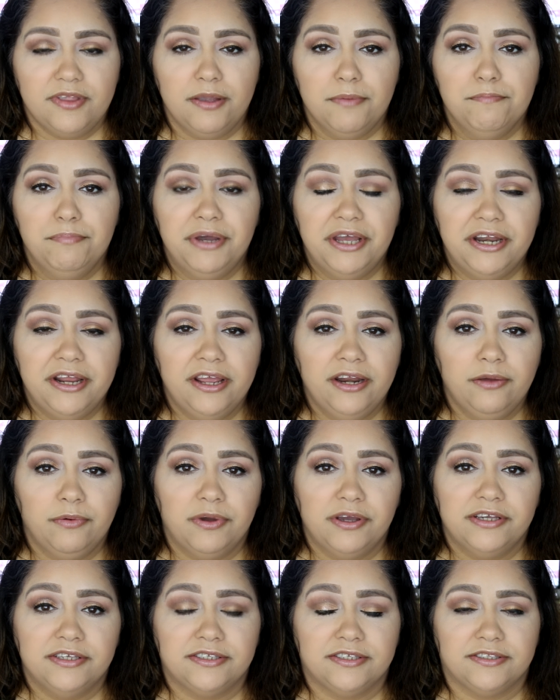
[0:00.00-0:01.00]
But
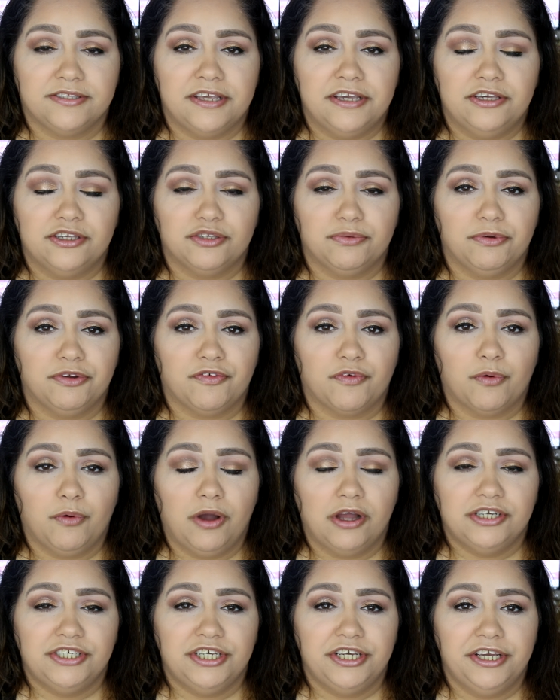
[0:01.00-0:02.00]
anyways, thank you so much for
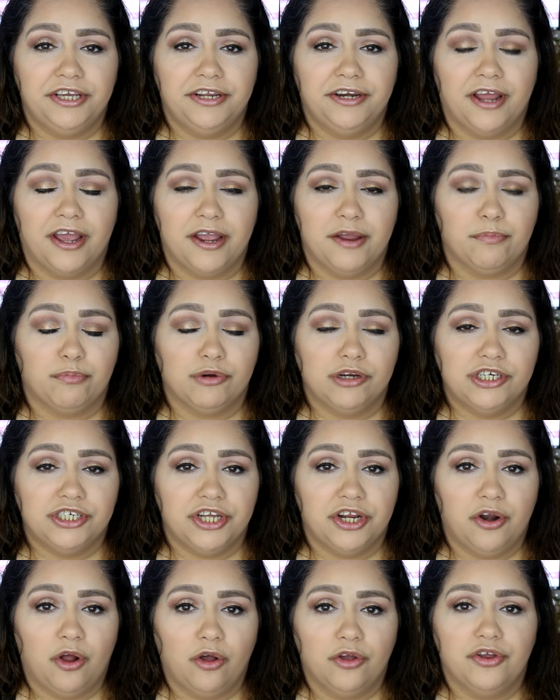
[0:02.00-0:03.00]
watching. I
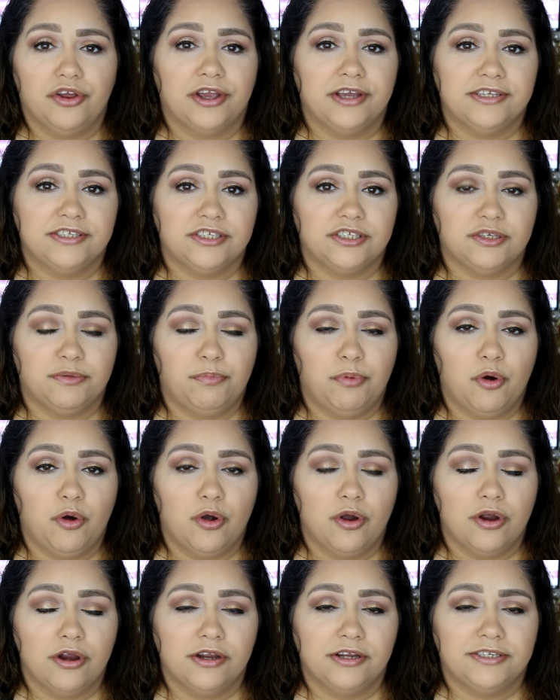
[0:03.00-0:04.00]
appreciate all your guys'
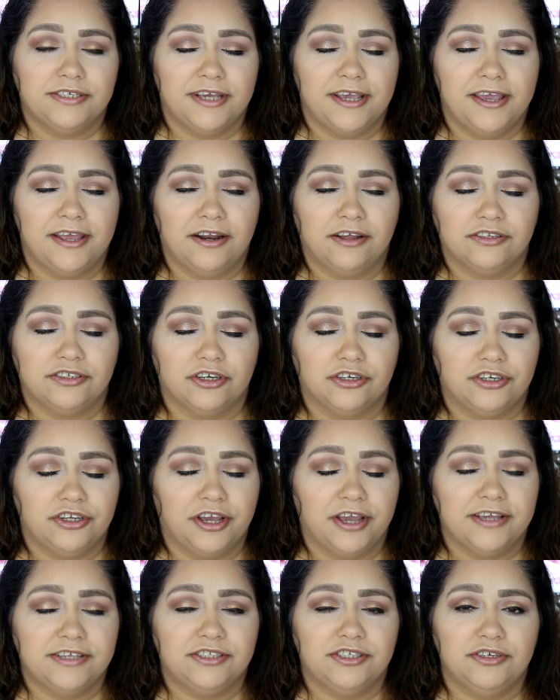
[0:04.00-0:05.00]
support, and I'll talk to
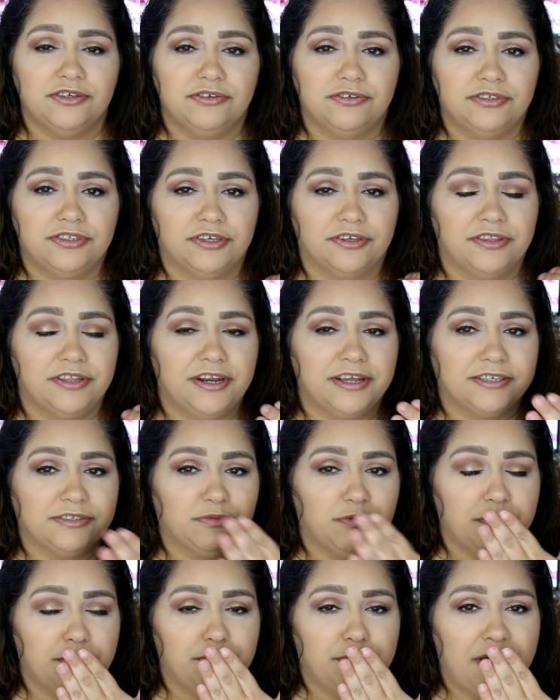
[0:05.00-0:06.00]
you guys soon. Till the next
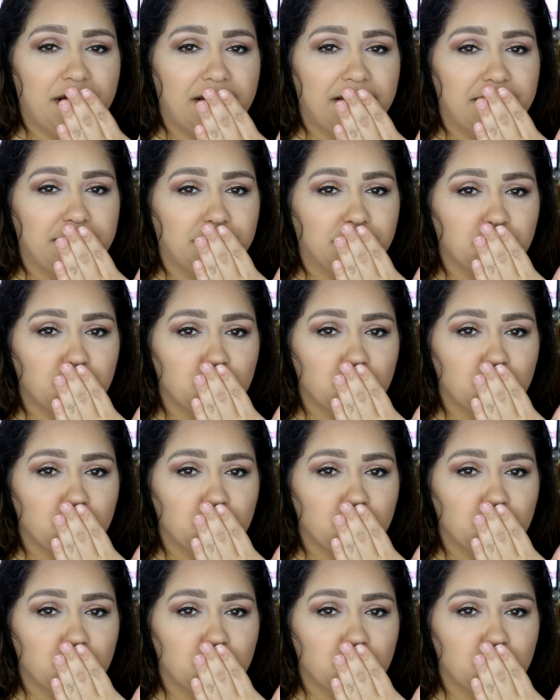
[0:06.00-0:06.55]
one, bye.